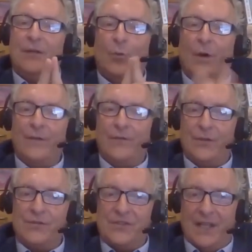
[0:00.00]
one of
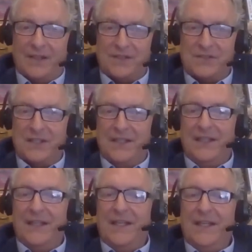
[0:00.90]
those 6,
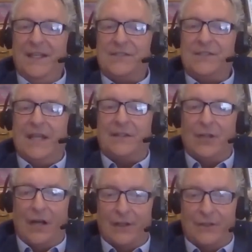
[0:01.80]
it's
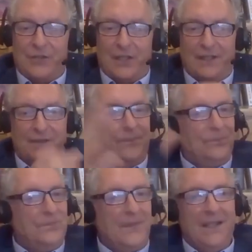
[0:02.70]
technology.
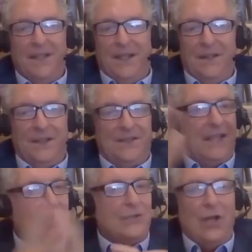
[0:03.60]
The
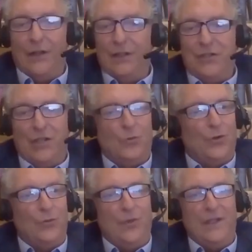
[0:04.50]
technology
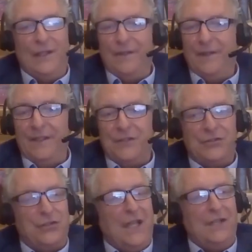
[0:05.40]
world we live in is
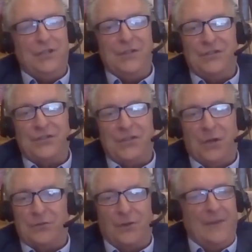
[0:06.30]
changing
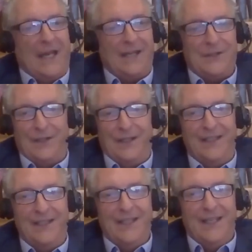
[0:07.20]
so
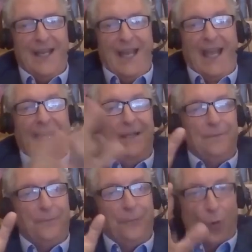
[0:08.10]
dramatically, and it
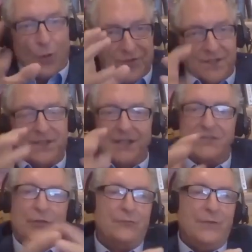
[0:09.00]
forces
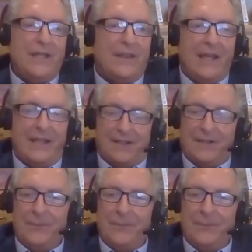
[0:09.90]
us to rethink.